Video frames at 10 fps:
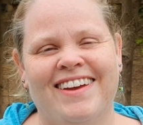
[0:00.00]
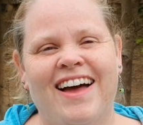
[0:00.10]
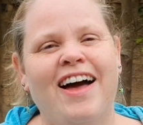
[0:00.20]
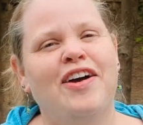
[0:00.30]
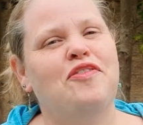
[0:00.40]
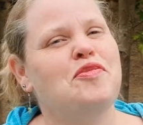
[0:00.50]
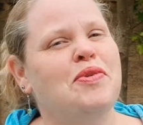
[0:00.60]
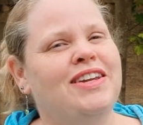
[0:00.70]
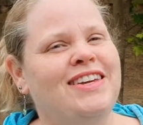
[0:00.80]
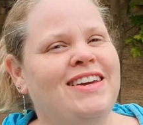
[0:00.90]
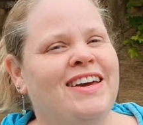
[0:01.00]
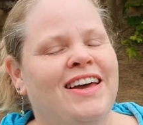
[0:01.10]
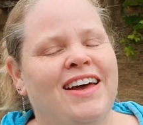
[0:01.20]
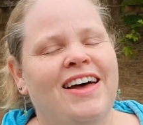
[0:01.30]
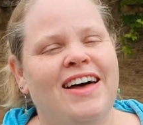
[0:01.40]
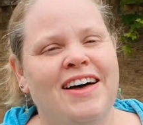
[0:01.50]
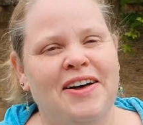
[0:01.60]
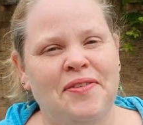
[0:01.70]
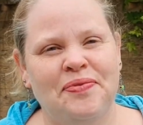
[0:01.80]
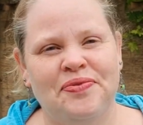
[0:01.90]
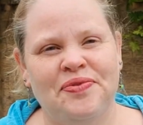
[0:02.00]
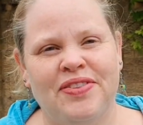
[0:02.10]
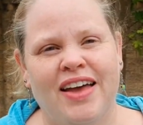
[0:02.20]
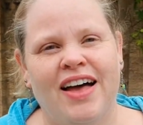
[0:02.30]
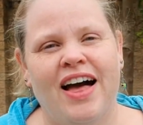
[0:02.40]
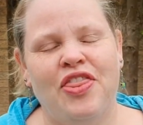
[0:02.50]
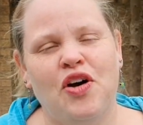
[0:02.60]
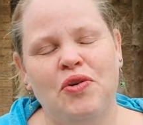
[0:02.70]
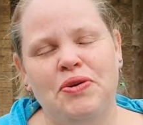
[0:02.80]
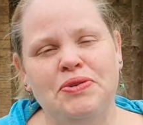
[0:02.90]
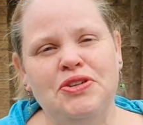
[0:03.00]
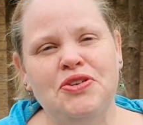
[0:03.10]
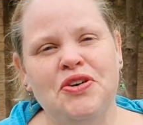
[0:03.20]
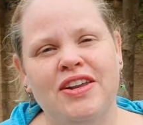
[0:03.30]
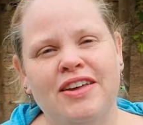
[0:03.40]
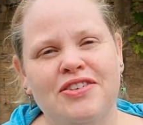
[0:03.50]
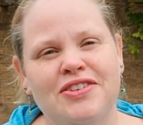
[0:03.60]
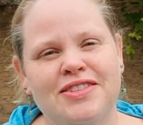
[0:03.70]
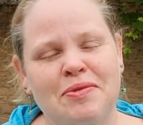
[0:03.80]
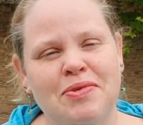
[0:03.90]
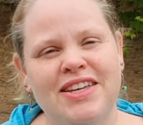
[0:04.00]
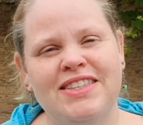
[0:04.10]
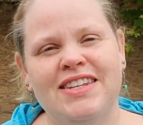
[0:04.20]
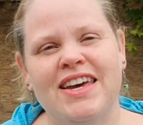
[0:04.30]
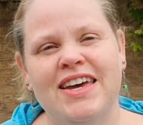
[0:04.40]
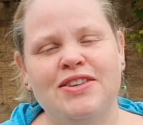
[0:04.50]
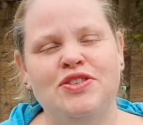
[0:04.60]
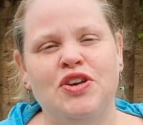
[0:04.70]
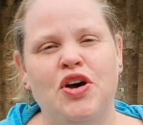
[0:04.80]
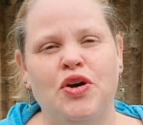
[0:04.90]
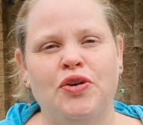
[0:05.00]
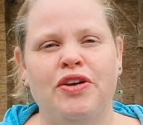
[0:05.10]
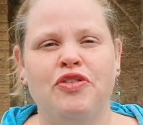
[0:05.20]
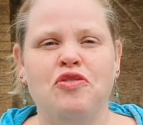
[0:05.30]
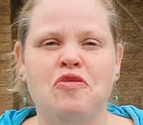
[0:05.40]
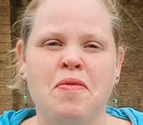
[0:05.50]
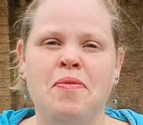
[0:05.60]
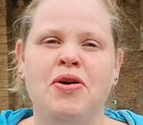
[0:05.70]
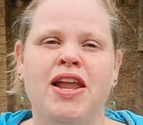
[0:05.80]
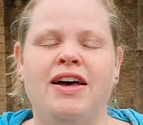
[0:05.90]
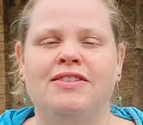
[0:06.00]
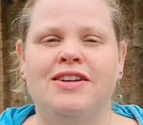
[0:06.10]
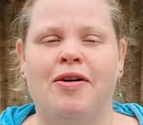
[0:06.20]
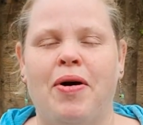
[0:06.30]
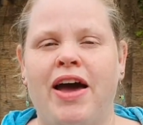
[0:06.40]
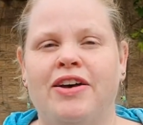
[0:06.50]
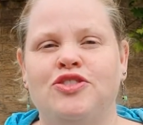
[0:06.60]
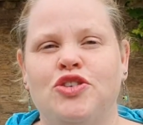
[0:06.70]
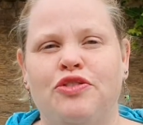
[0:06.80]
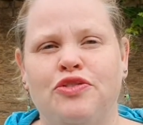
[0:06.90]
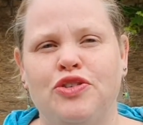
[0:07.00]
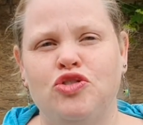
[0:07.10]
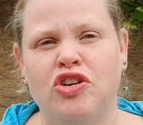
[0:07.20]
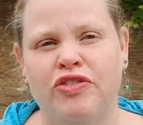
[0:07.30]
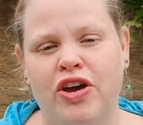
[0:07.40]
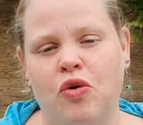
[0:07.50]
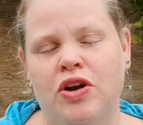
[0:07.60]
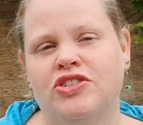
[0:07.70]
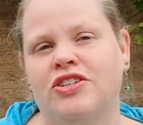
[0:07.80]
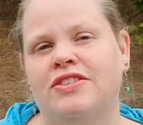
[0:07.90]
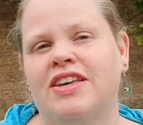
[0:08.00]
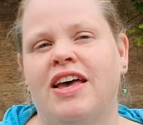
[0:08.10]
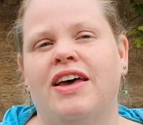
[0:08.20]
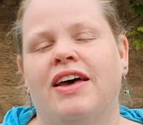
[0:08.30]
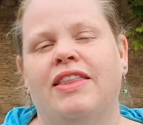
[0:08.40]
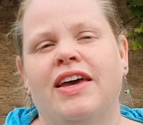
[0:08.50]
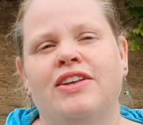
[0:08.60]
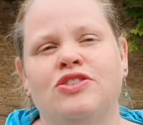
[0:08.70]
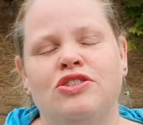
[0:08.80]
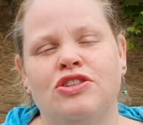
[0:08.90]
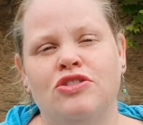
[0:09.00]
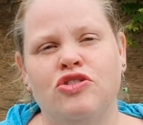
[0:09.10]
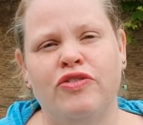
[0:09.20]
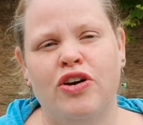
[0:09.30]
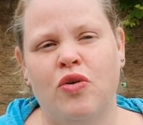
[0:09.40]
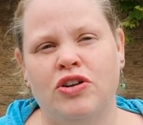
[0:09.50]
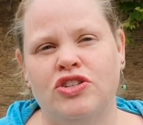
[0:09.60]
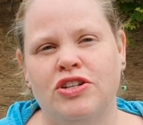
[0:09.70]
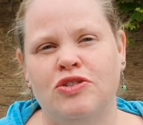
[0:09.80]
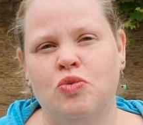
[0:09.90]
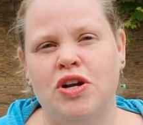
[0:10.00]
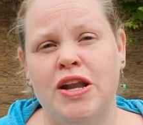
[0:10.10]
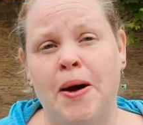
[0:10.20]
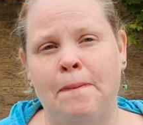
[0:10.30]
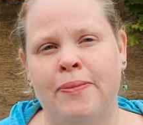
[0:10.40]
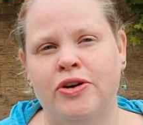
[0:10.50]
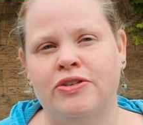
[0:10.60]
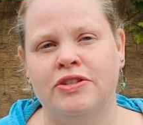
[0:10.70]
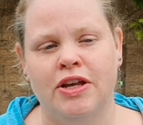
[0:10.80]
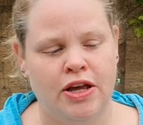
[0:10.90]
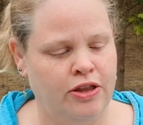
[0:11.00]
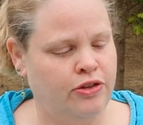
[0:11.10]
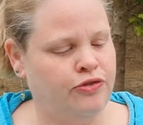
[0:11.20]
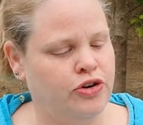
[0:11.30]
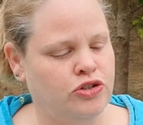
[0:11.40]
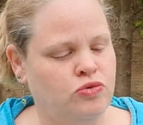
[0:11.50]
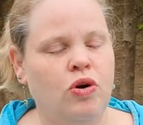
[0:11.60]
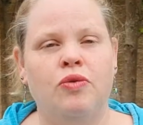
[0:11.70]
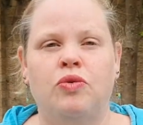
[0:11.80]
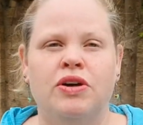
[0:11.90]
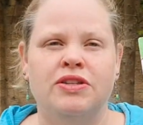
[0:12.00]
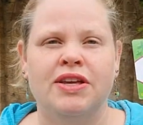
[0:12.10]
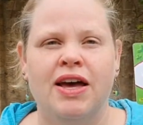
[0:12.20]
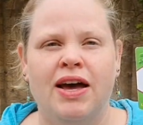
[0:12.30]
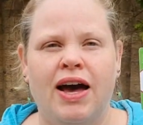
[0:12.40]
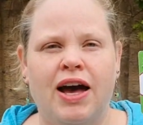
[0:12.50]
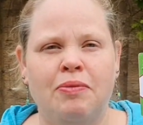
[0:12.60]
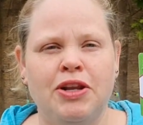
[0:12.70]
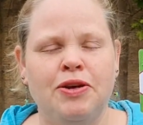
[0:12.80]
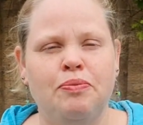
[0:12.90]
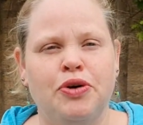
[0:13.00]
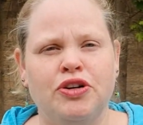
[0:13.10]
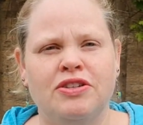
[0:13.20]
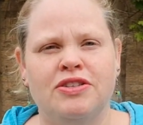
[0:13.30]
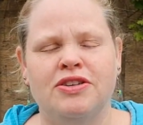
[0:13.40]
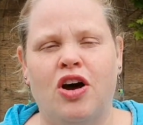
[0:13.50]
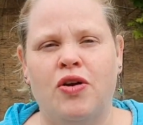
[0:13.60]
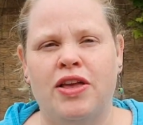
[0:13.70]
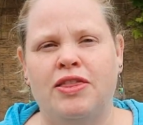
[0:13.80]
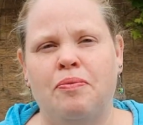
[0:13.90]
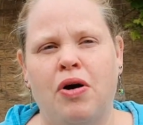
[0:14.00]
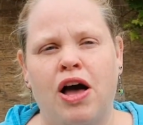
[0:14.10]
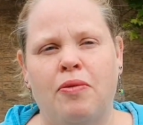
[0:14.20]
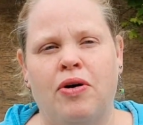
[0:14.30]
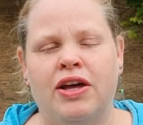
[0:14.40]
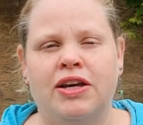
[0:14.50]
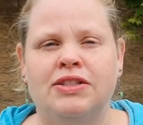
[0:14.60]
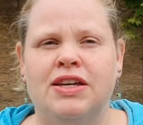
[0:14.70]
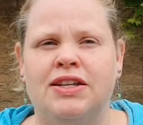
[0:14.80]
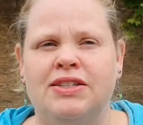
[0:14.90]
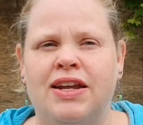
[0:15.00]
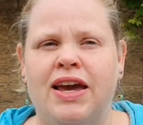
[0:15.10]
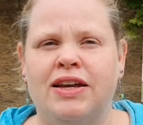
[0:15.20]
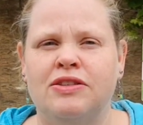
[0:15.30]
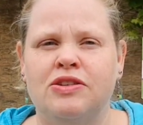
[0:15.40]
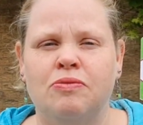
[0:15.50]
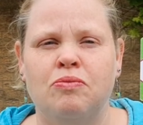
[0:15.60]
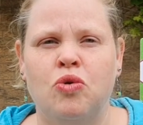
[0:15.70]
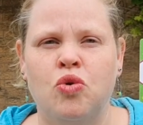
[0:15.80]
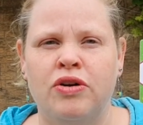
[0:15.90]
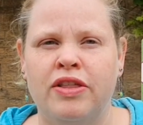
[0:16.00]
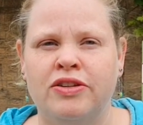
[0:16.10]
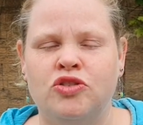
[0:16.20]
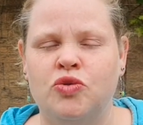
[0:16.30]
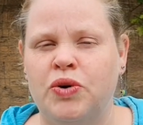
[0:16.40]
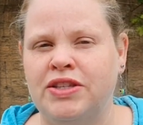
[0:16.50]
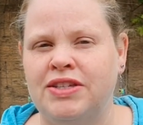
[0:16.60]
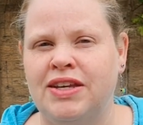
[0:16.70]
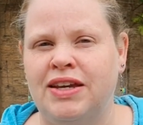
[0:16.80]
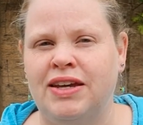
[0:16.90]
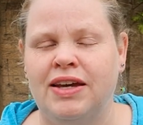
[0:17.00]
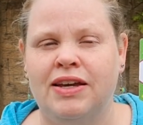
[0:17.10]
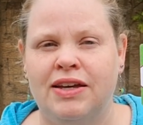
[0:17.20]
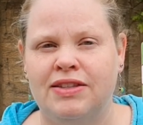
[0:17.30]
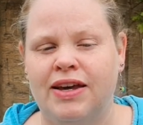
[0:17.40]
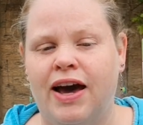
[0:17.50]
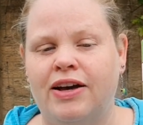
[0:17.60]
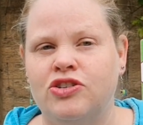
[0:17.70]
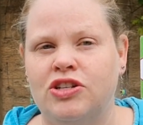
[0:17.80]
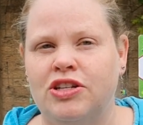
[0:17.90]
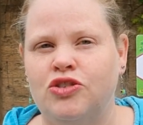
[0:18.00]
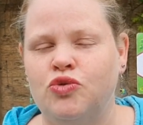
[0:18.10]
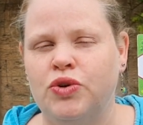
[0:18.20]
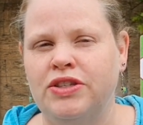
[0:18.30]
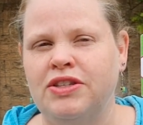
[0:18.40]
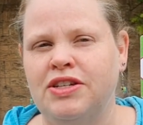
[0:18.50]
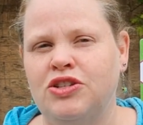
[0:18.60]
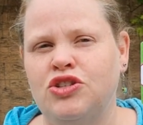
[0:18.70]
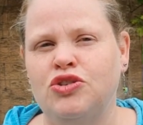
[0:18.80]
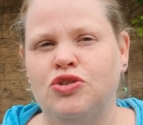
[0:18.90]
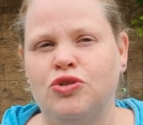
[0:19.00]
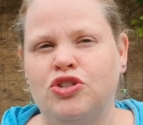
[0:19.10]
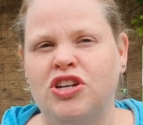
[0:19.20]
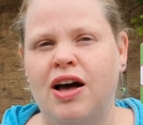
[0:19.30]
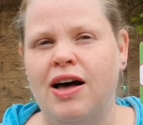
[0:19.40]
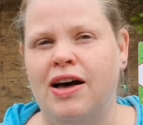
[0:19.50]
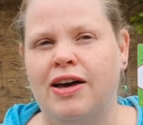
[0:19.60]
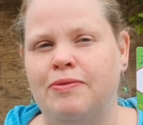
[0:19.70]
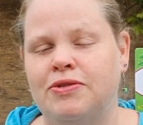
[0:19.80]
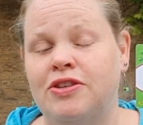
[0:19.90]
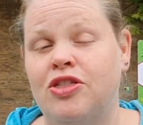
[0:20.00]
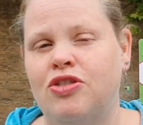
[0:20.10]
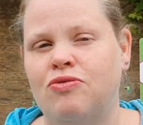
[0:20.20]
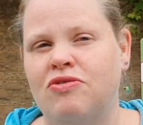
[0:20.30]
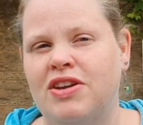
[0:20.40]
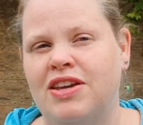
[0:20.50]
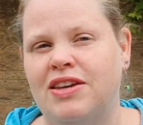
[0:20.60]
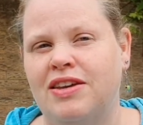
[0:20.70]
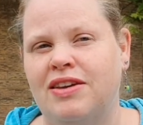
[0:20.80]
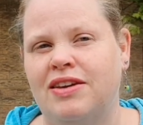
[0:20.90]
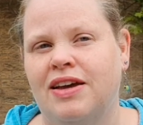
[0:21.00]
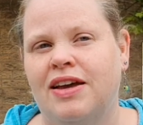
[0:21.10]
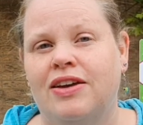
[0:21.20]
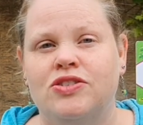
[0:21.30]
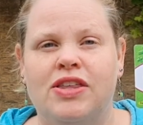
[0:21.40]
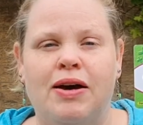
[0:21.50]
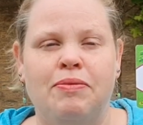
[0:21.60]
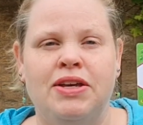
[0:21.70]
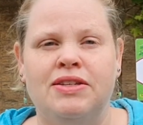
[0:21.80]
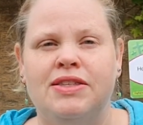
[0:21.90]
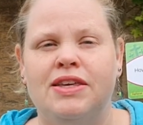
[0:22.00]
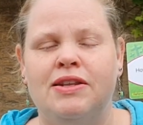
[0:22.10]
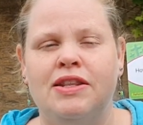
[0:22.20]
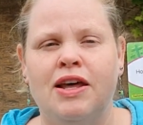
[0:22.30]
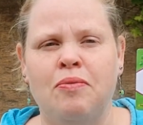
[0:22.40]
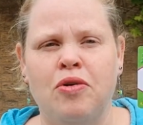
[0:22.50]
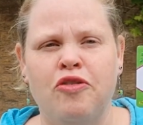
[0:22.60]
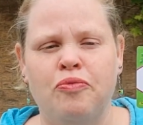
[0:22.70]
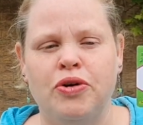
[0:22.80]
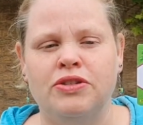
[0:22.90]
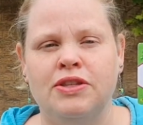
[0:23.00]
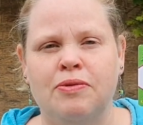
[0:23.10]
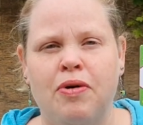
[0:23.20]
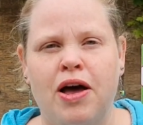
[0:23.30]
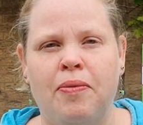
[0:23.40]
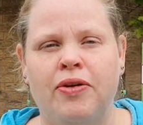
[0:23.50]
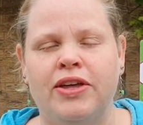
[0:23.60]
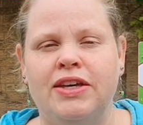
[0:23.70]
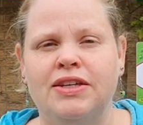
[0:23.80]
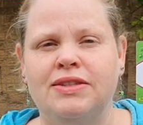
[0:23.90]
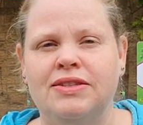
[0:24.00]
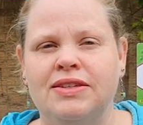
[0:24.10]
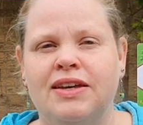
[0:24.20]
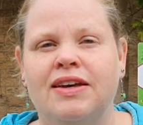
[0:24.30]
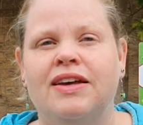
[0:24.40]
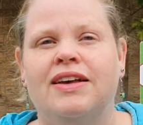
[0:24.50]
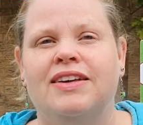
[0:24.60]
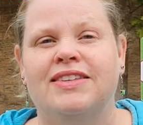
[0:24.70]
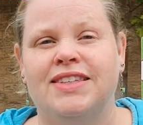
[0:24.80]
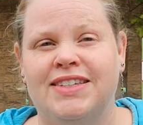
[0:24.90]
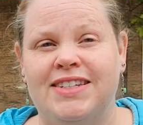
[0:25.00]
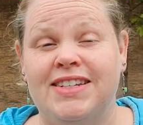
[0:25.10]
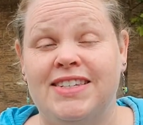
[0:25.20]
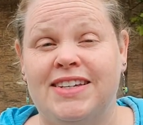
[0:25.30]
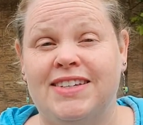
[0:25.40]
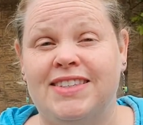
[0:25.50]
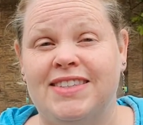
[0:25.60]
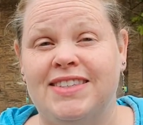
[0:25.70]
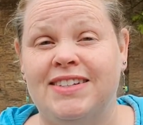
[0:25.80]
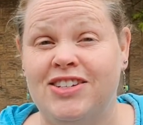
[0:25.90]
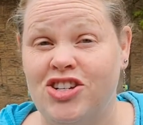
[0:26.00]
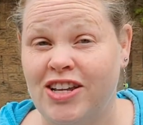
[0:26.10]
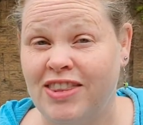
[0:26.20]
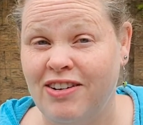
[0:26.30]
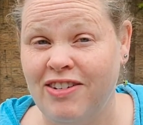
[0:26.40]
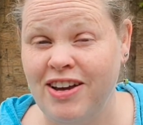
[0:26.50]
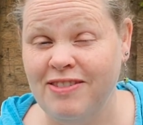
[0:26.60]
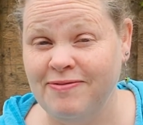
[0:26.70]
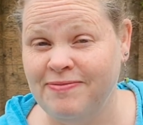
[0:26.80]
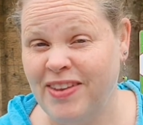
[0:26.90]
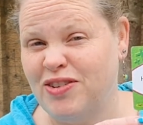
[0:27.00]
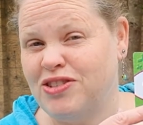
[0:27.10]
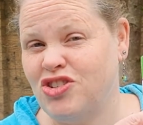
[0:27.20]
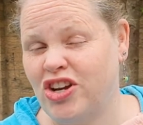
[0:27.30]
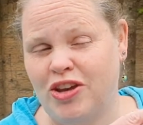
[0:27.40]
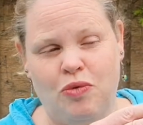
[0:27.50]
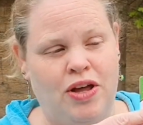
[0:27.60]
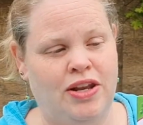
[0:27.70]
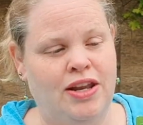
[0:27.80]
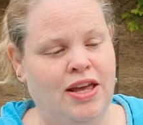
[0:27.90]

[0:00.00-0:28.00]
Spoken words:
Hi everybody. I thought we would do another assembly today. So if you remember last time, I asked you a few trivia questions, and the answer to the trivia questions were numbers. The first one was, how many books are in the Bible? And I said it's an answer more than 20. It's actually 22 times 3. So that means the number of books in the Bible is 66. Did you get that right? That was a tricky one.